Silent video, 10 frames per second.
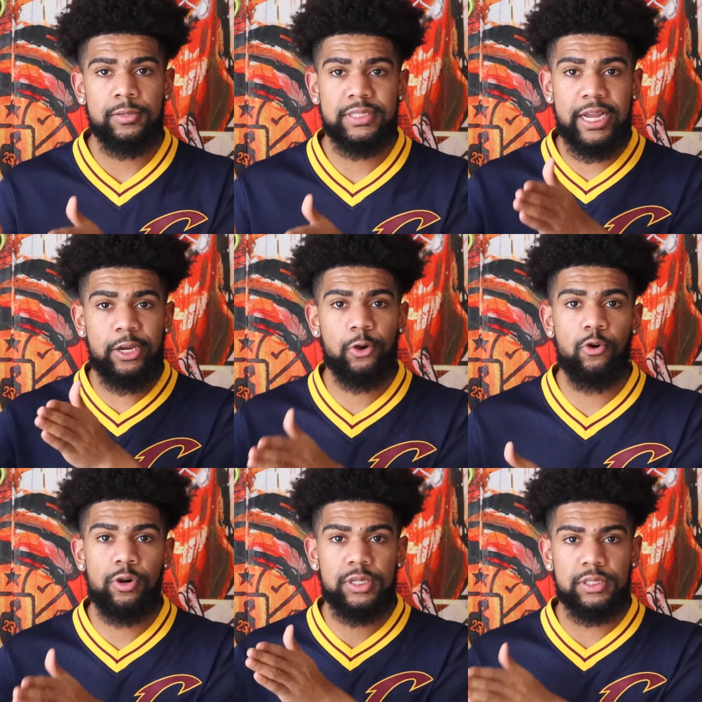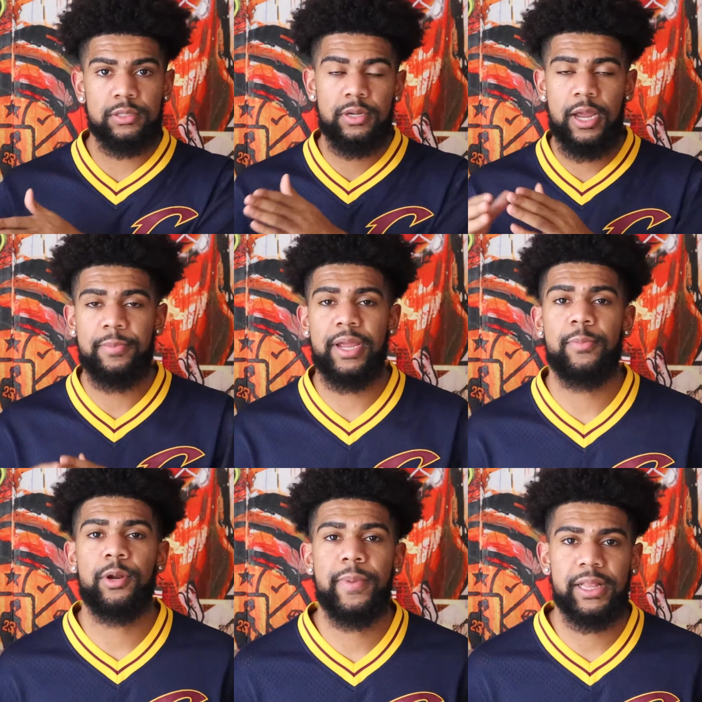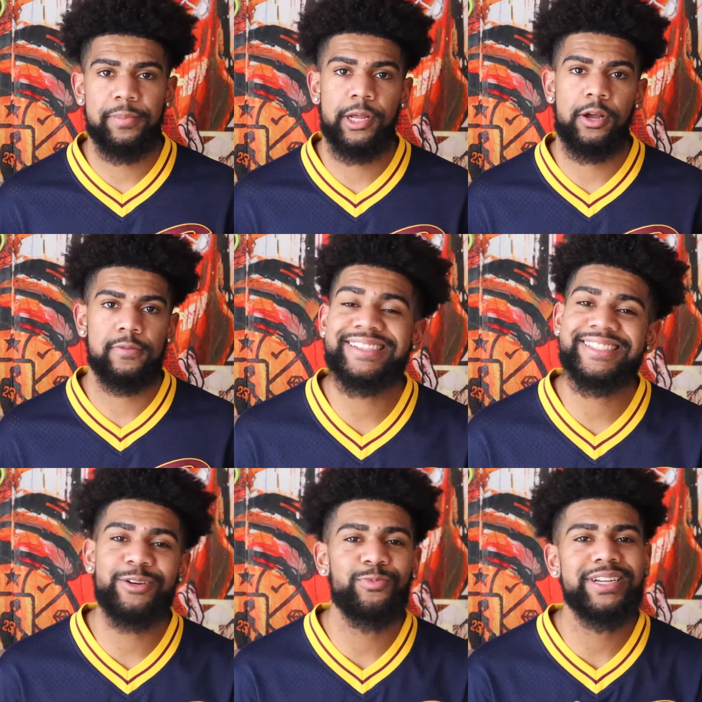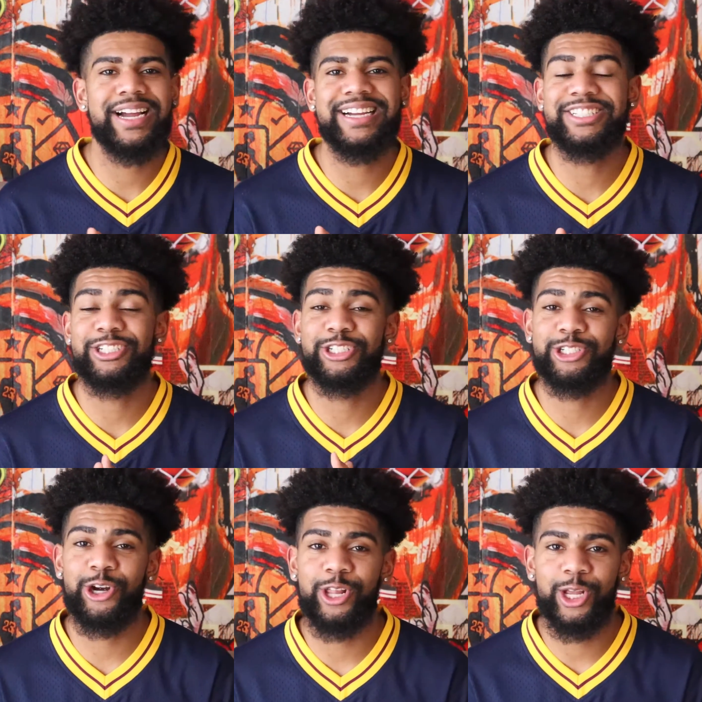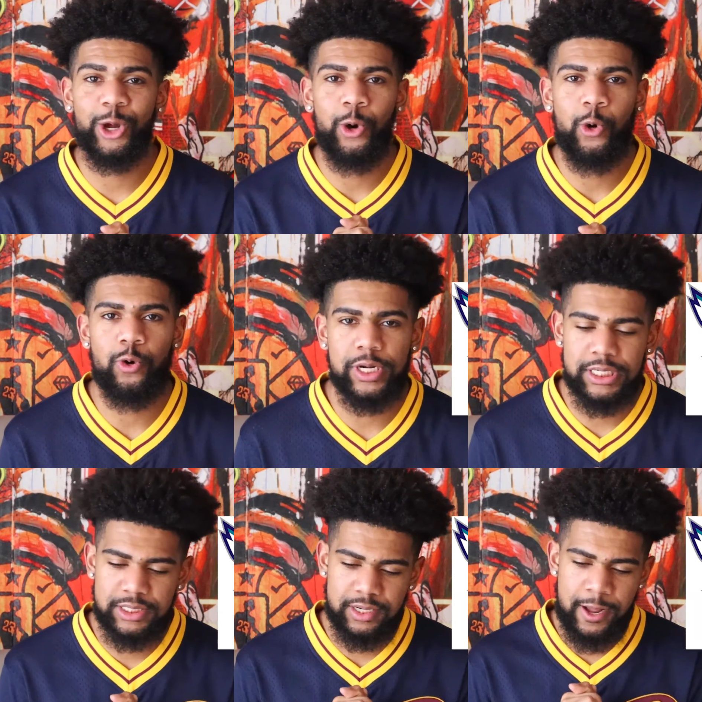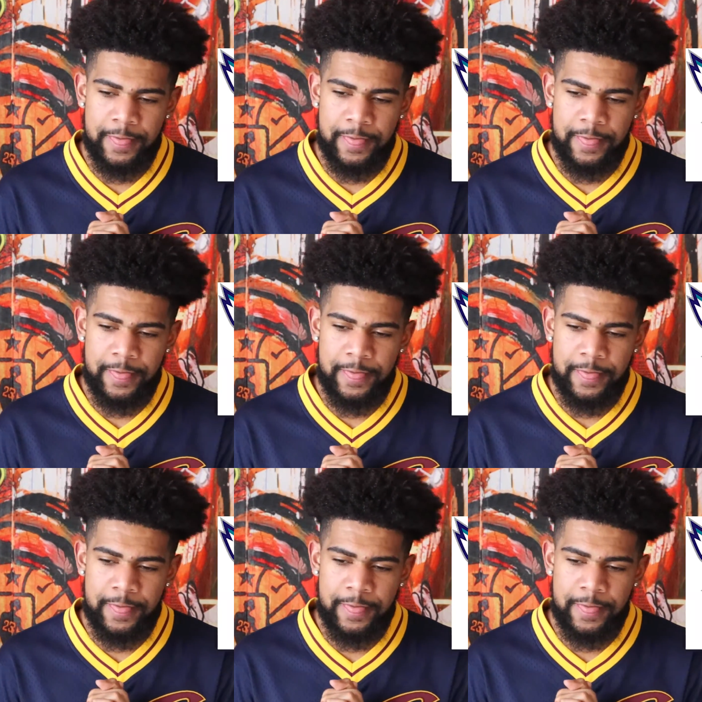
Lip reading: staying the course and being able to make the playoffs. Next team we got is the Charlotte Hornets.